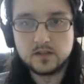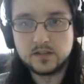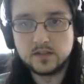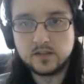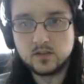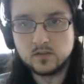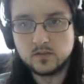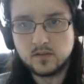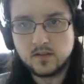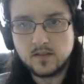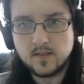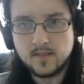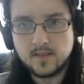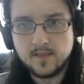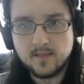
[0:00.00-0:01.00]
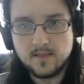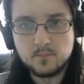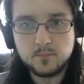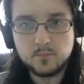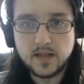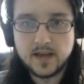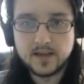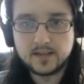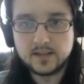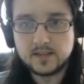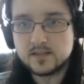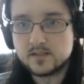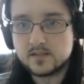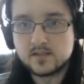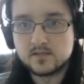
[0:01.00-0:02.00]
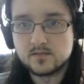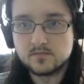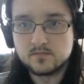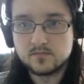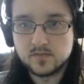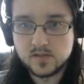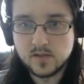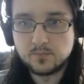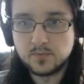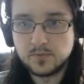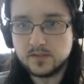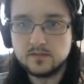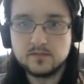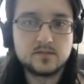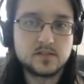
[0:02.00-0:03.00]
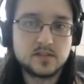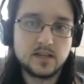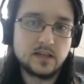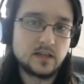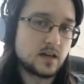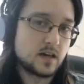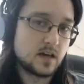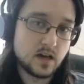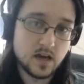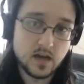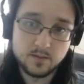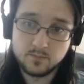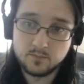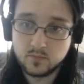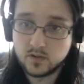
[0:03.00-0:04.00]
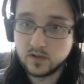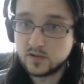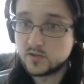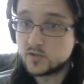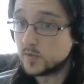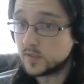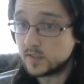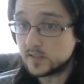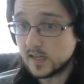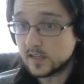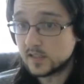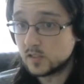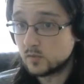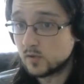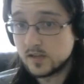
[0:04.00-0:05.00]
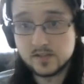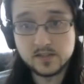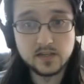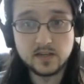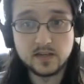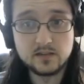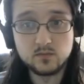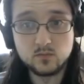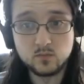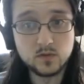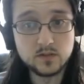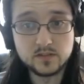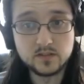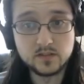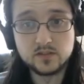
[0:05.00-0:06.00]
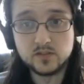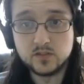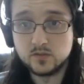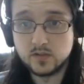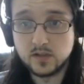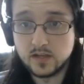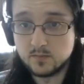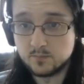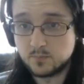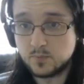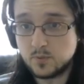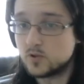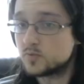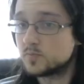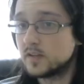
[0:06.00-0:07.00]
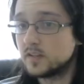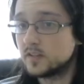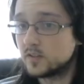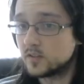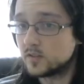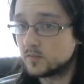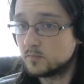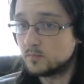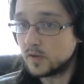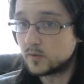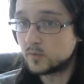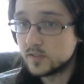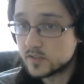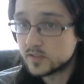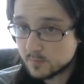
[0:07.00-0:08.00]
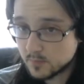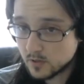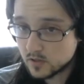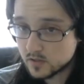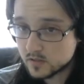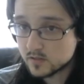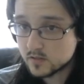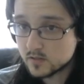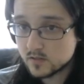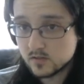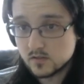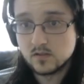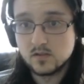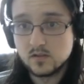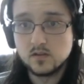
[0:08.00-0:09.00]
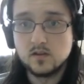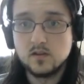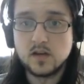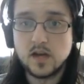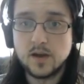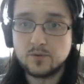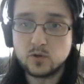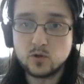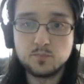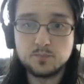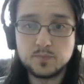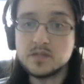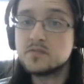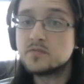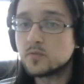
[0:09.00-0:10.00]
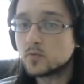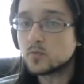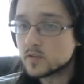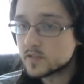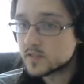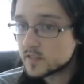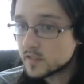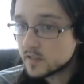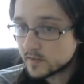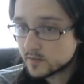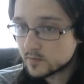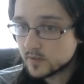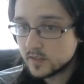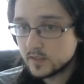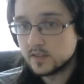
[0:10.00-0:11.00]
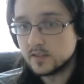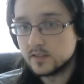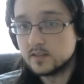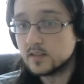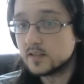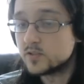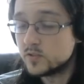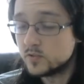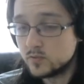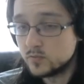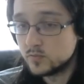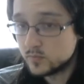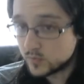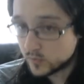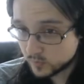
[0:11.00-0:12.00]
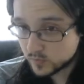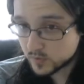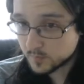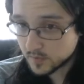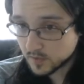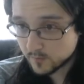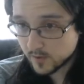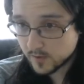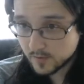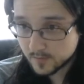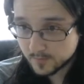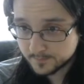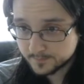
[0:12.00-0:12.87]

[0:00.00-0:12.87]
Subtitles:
Here, black is simply saying, I'm going to do exactly what I said I was going to do and push my queenside pawns. I'm going to go b4, c3, unless you do something about it.